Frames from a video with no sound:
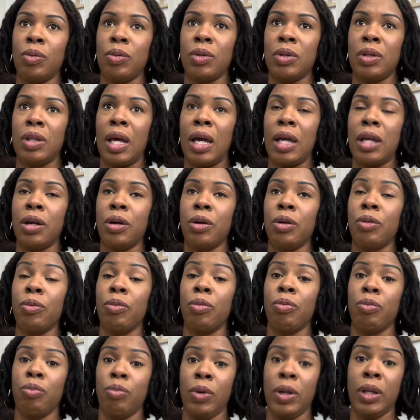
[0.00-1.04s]
that you're
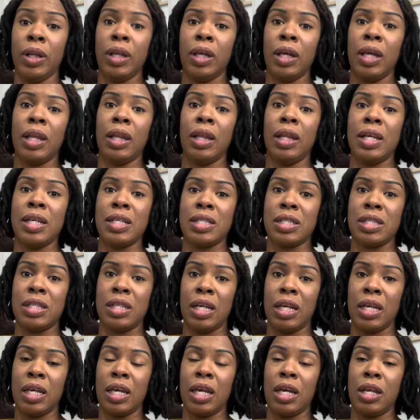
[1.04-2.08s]
really
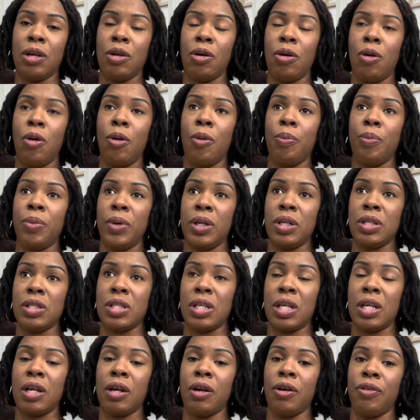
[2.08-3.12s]
listening and open to
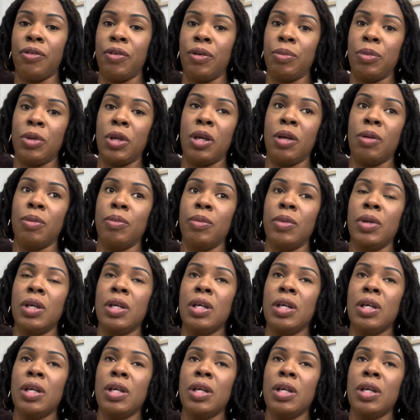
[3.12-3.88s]
hear from him.